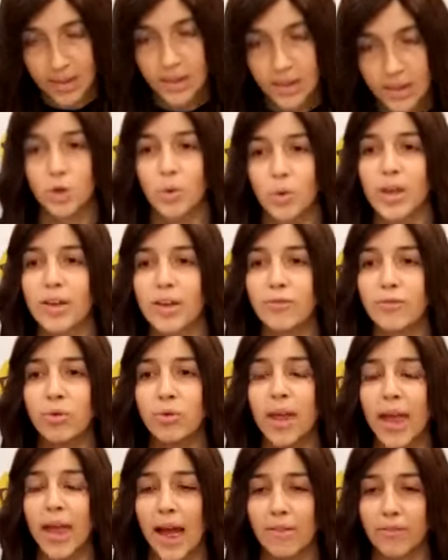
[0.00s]
So if
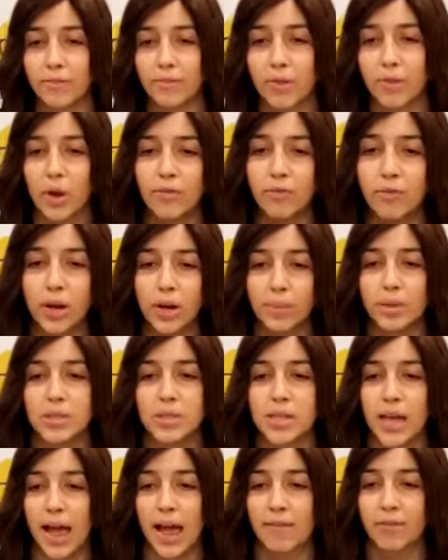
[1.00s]
we're able
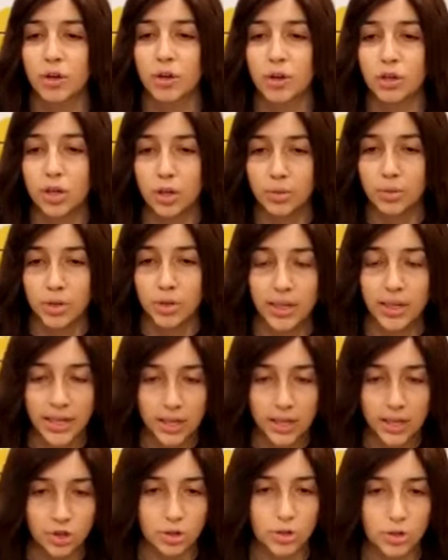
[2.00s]
to have a good
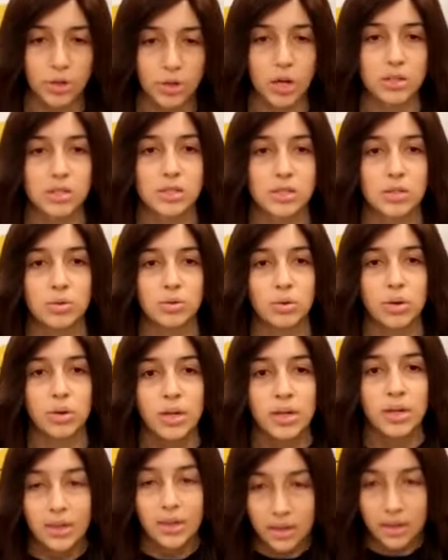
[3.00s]
communication in regards to
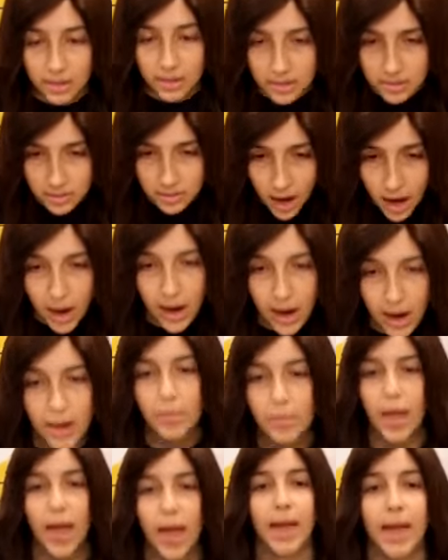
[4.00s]

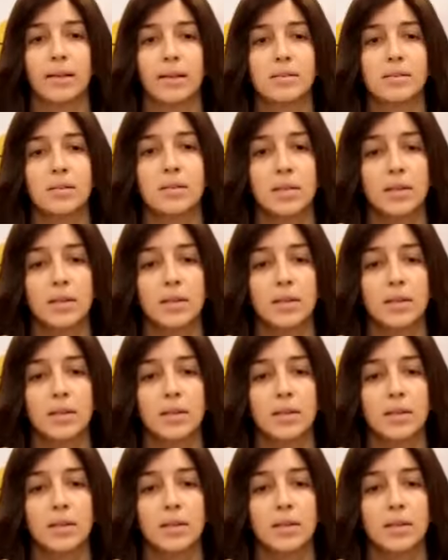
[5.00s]
time and